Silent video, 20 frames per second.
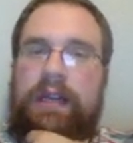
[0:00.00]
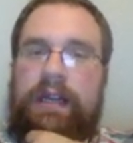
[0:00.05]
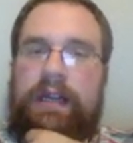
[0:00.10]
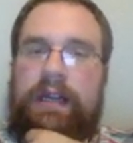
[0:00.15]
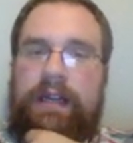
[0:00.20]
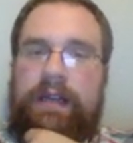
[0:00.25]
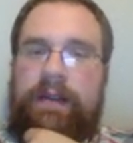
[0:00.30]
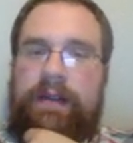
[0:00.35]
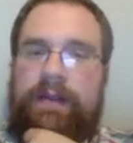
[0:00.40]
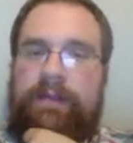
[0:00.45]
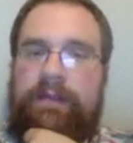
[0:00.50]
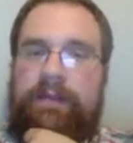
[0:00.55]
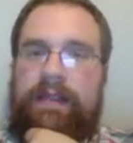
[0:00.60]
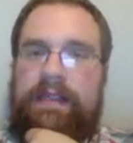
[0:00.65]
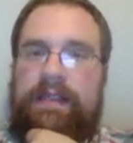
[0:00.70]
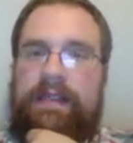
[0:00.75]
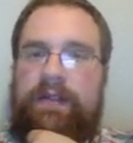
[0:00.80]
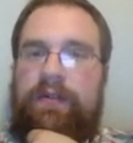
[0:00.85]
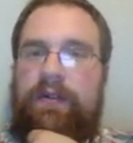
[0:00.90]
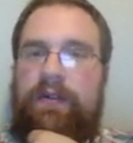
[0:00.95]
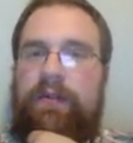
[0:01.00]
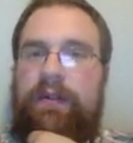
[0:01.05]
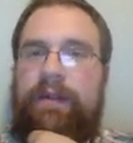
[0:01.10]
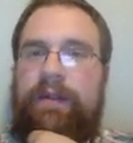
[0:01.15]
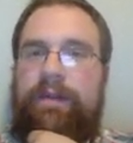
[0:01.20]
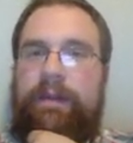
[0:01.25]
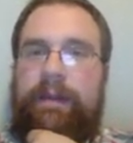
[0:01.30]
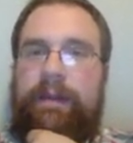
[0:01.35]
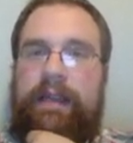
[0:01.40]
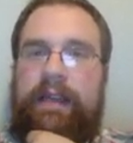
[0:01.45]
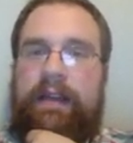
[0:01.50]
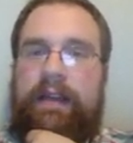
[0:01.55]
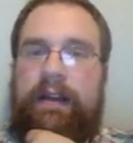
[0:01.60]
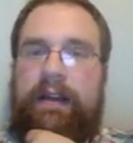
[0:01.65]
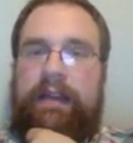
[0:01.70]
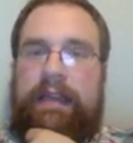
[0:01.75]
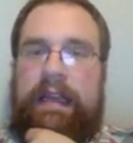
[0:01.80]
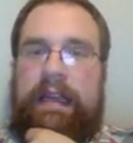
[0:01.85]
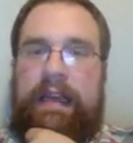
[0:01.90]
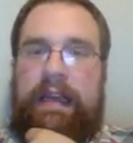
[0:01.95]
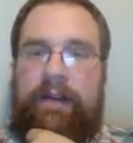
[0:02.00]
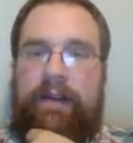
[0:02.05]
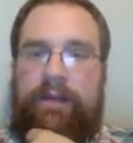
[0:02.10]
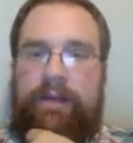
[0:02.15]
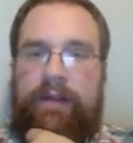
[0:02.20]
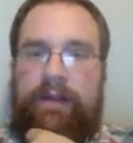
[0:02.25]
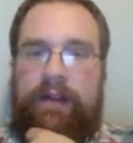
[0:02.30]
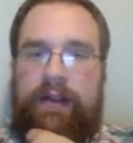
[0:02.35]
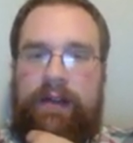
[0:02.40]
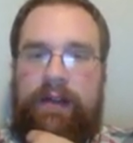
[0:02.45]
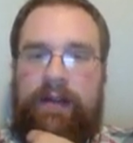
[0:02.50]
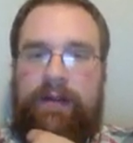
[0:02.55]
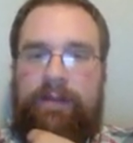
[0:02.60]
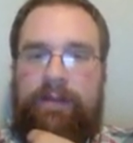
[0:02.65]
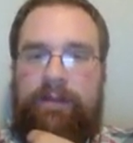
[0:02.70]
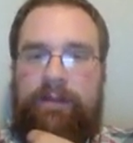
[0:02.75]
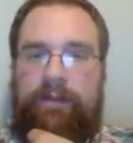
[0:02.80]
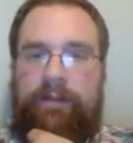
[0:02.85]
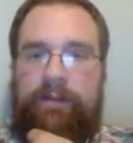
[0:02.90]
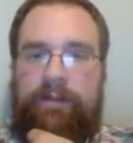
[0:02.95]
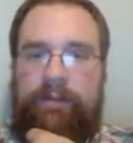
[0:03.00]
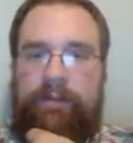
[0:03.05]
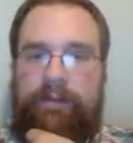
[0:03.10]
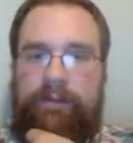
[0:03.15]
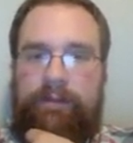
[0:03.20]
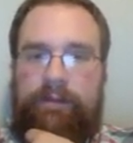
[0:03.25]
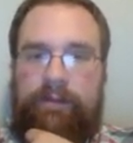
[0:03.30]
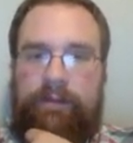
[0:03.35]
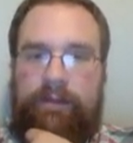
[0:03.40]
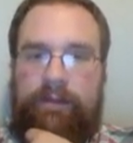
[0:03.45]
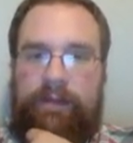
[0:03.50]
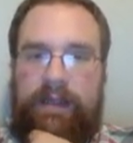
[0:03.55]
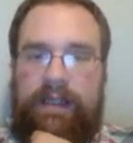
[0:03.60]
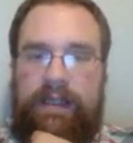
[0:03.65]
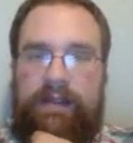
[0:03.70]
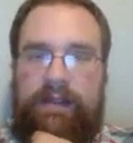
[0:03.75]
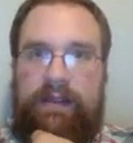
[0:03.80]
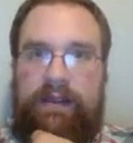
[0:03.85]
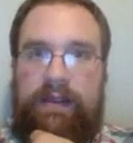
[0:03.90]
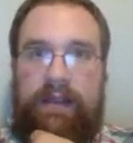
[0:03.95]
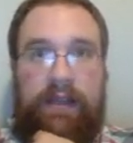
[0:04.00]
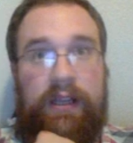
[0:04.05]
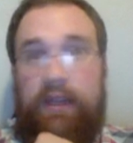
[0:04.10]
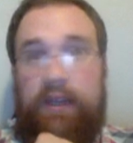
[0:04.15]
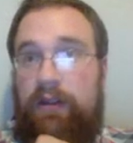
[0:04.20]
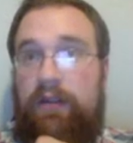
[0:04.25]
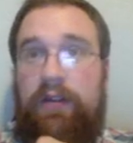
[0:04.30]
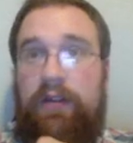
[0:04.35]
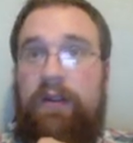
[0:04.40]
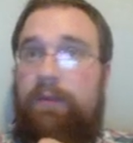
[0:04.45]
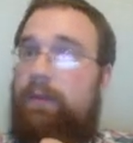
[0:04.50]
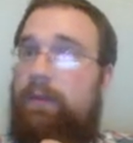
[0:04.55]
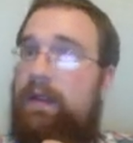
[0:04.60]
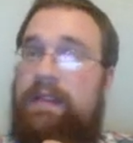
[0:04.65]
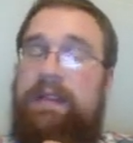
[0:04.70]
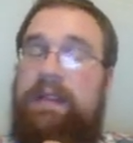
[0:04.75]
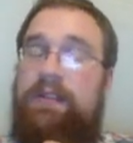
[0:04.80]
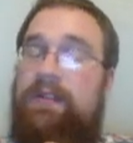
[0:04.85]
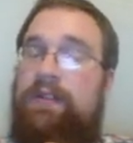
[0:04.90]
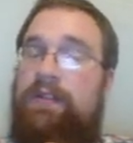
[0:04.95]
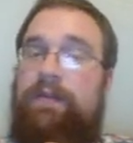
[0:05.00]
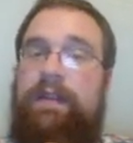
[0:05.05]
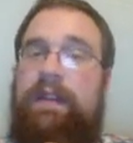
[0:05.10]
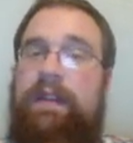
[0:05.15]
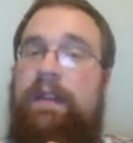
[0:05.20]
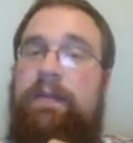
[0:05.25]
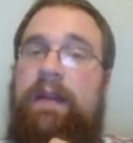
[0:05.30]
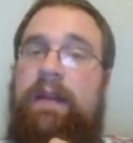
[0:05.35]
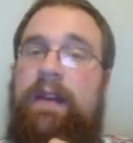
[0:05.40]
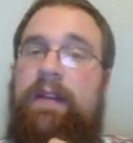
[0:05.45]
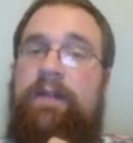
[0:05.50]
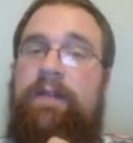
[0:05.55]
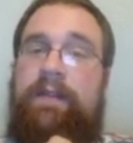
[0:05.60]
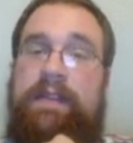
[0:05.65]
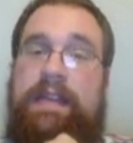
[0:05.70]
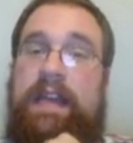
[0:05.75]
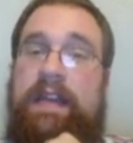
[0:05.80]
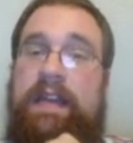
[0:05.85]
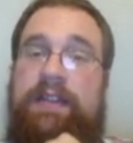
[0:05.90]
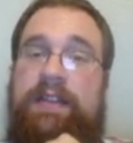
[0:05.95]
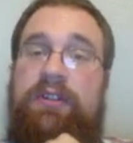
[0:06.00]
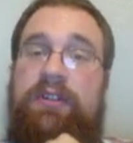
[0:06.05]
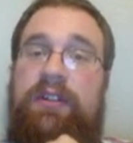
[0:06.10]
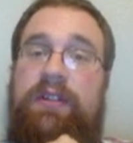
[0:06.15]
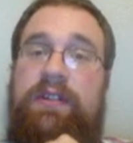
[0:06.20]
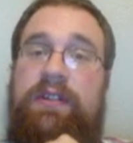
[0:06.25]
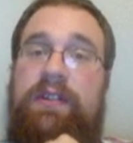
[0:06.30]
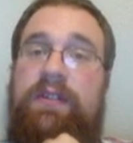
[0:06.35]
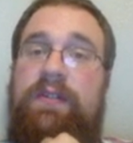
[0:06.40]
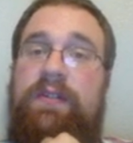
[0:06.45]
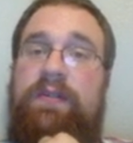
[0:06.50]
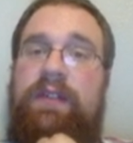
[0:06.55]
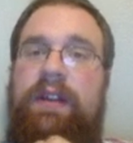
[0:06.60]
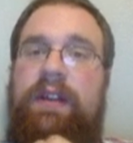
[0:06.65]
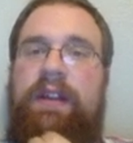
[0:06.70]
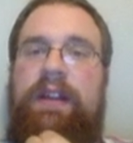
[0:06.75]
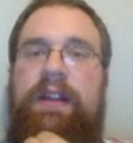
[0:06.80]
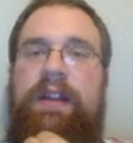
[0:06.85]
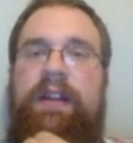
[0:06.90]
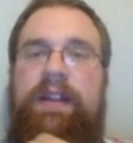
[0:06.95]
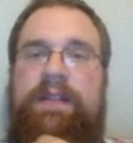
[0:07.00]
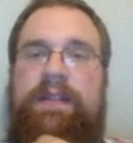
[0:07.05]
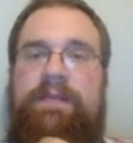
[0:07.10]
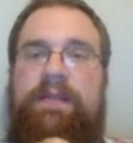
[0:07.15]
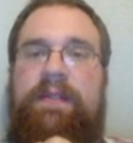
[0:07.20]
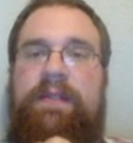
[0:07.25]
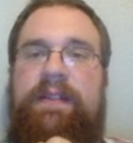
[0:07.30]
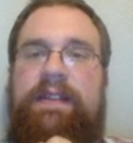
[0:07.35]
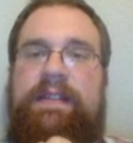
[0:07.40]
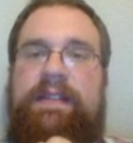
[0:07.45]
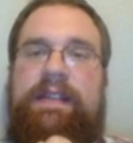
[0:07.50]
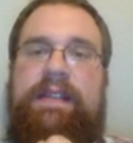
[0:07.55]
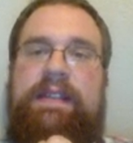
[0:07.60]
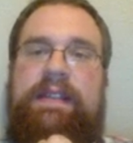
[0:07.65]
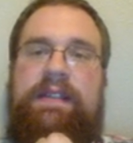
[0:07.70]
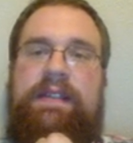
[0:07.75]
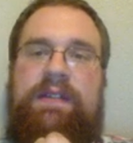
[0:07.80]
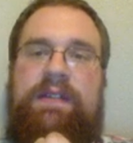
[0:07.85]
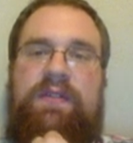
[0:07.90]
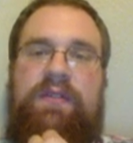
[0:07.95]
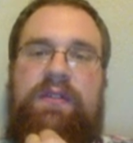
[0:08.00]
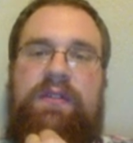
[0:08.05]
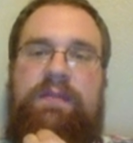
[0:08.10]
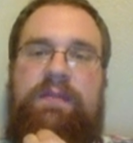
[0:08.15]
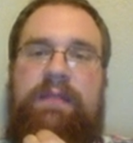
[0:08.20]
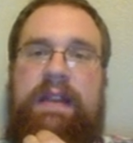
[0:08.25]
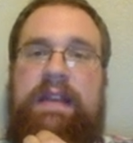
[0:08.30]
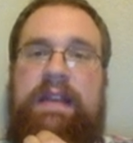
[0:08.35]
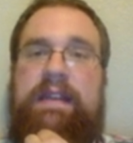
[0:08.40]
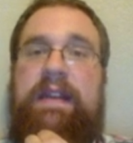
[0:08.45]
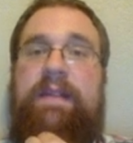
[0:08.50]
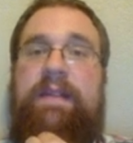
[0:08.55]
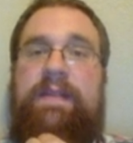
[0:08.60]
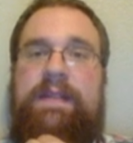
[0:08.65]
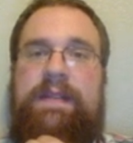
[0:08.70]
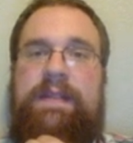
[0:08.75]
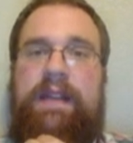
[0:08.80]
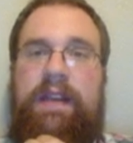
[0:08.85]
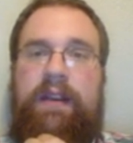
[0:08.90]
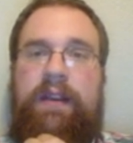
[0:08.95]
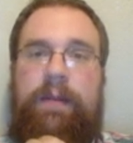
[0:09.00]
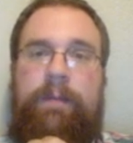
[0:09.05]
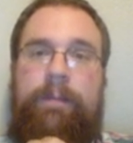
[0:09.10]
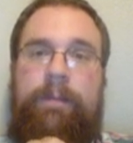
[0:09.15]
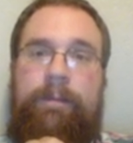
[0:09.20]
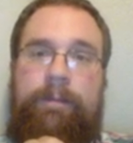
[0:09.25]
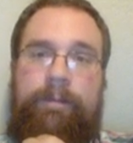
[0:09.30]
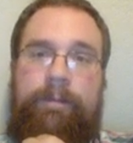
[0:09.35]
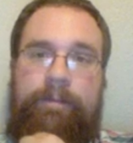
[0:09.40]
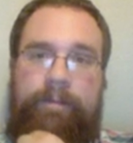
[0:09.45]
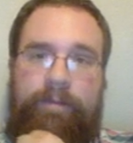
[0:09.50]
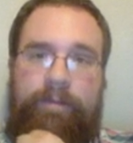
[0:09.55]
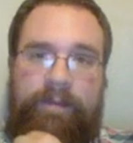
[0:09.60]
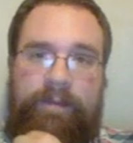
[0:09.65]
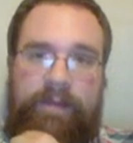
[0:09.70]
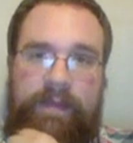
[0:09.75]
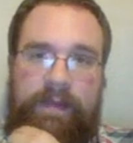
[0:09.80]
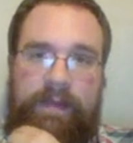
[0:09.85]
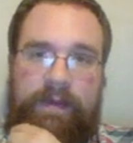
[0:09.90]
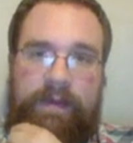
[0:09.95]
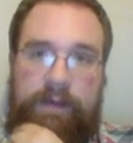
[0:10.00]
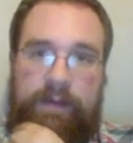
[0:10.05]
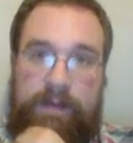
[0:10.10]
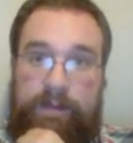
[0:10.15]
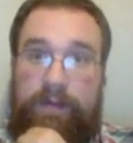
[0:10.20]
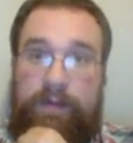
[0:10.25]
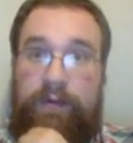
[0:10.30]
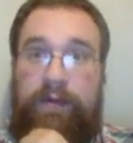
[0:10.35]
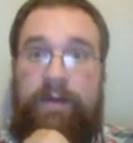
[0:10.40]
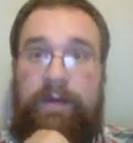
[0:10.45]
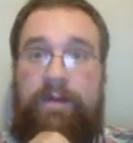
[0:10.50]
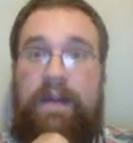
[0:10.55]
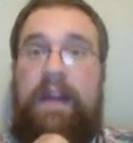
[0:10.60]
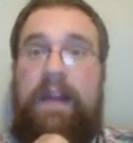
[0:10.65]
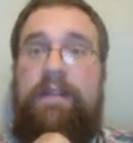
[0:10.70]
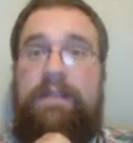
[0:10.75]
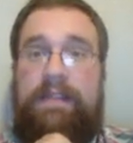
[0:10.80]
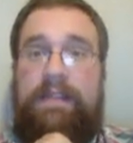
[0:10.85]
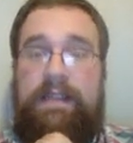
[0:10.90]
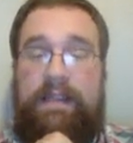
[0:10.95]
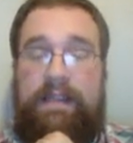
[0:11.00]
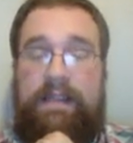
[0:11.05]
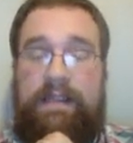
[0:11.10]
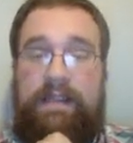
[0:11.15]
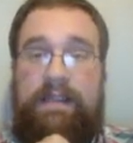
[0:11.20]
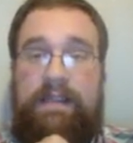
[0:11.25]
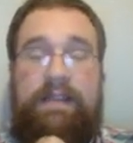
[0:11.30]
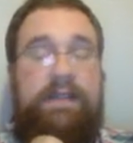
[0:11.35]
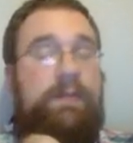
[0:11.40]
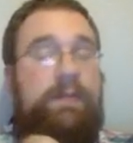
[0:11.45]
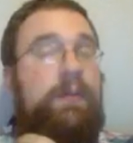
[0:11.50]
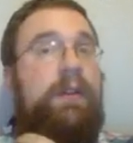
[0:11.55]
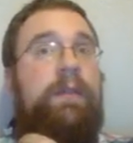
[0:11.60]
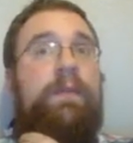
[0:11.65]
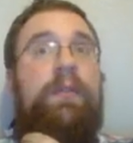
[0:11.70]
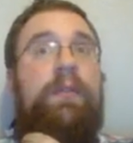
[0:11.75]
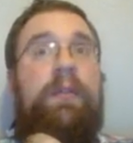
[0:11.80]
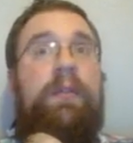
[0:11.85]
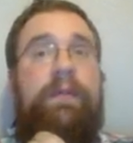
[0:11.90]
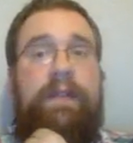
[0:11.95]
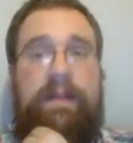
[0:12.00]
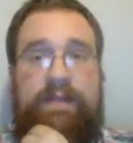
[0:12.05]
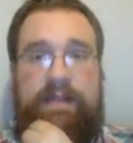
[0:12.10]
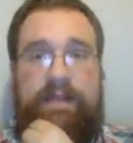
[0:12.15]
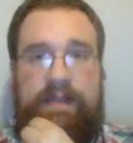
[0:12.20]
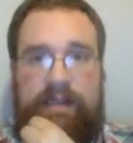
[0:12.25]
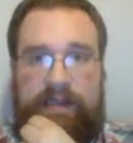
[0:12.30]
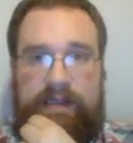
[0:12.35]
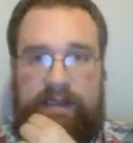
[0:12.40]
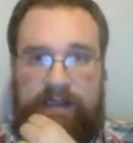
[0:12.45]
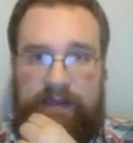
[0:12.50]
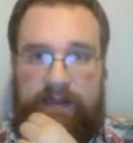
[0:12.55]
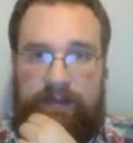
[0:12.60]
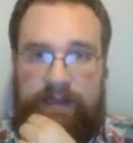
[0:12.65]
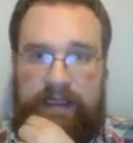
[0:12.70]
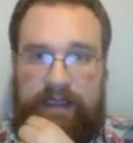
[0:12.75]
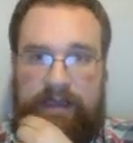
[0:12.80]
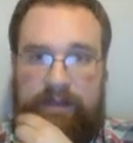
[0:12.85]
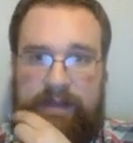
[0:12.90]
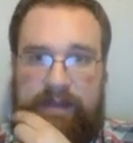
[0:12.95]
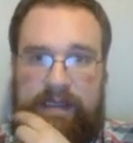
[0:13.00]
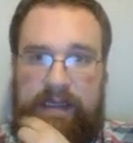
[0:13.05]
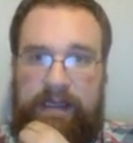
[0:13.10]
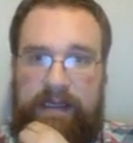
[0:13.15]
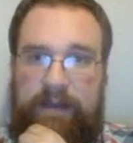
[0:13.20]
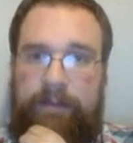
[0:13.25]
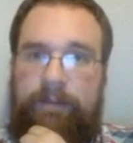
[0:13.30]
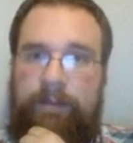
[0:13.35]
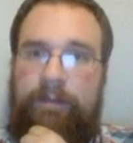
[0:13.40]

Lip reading: it's a cool one for Bladed Cog to have. It could potentially, with the amount of attacks you could do, exploding 6s could be devastating. Exploding 5s and 6s and exploding 4, 5s and 6s could be devastating.